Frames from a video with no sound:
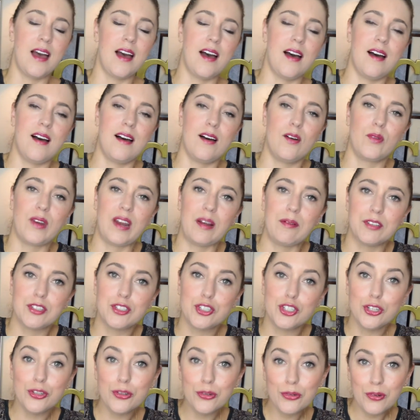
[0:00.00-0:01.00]
when I
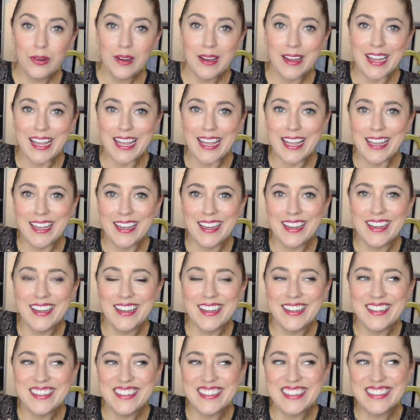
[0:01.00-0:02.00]
was 2,
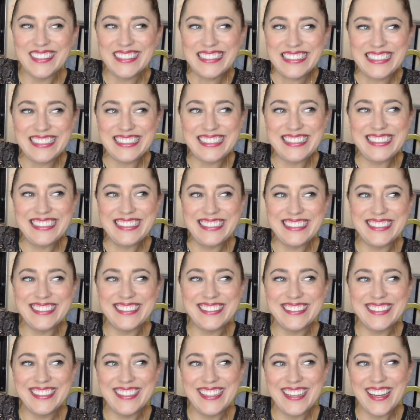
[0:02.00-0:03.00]
and
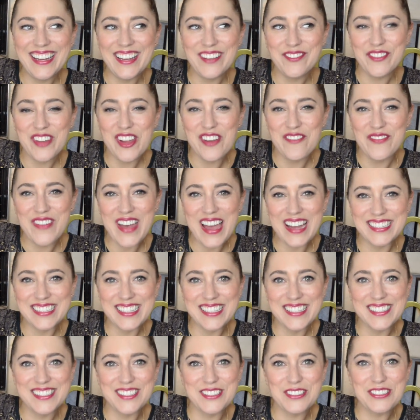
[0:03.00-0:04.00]
yeah, fun fact,
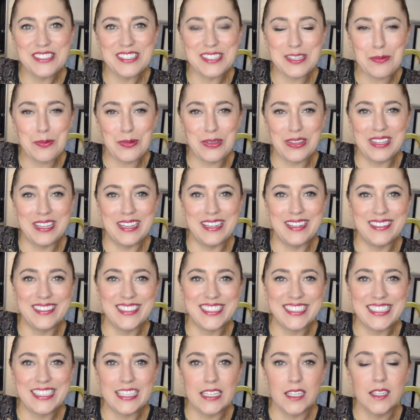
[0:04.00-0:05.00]
I still sleep with it,
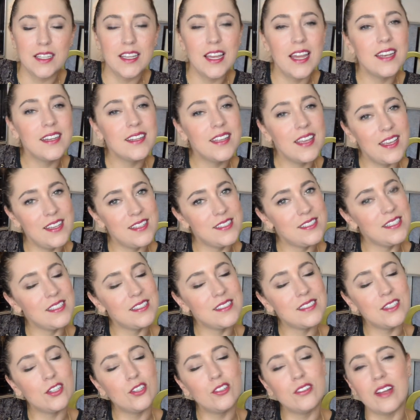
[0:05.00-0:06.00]
and Casey
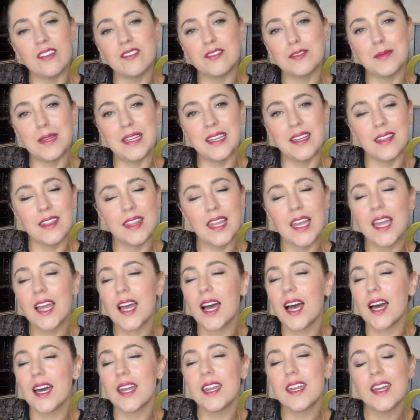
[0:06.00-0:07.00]
still loves me,
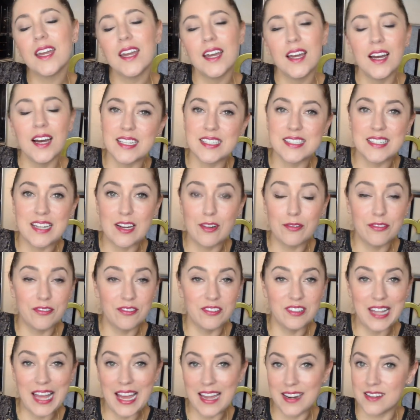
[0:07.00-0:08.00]
thank God. It's now
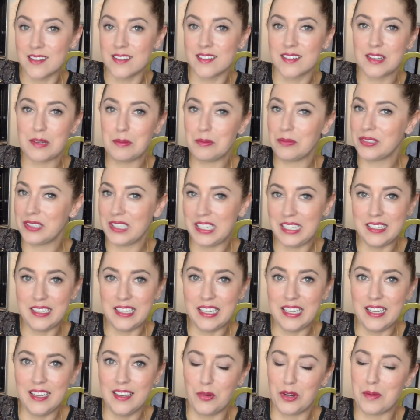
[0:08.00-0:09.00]
flattened
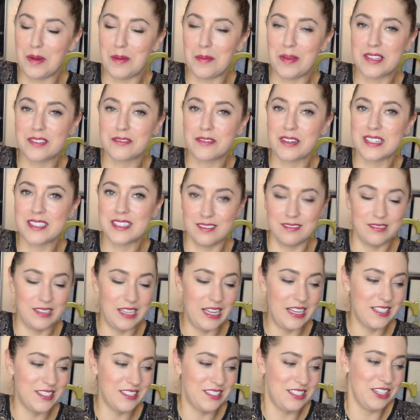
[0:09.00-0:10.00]
completely. One of my best friends
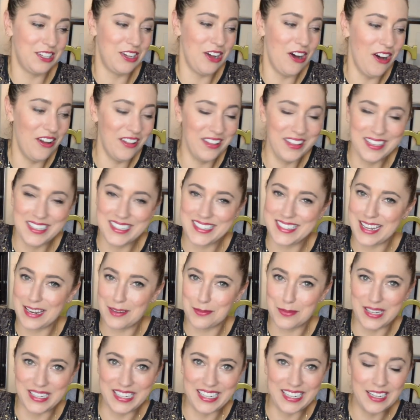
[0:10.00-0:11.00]
likes to call it
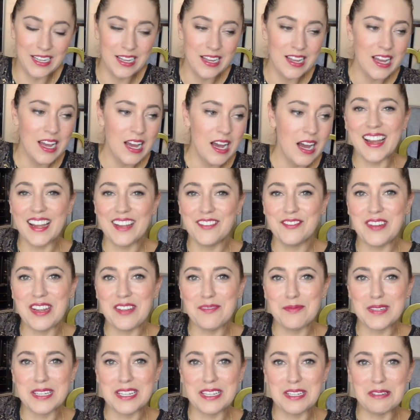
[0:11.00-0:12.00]
Dead Bunny. I've
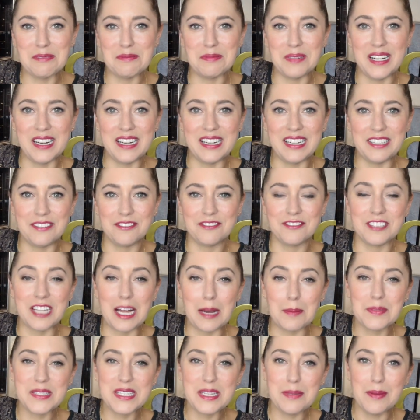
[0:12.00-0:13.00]
named him
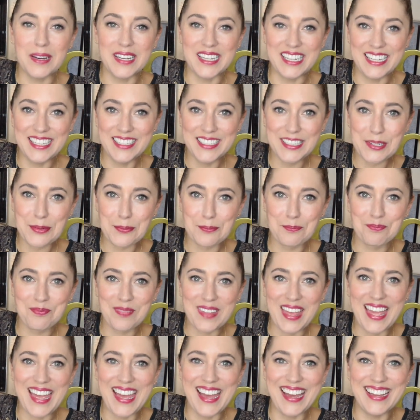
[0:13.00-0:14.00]
Flopsy Bunny,
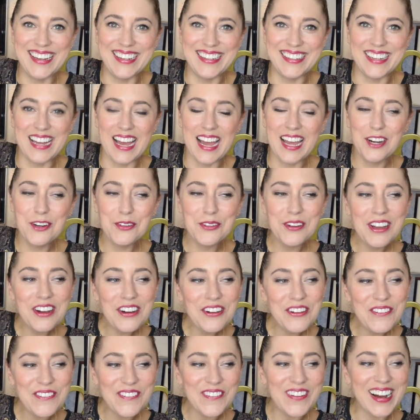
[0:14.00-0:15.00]
and I don't
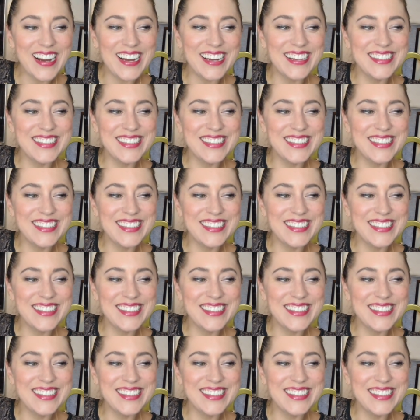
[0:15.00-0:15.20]
know,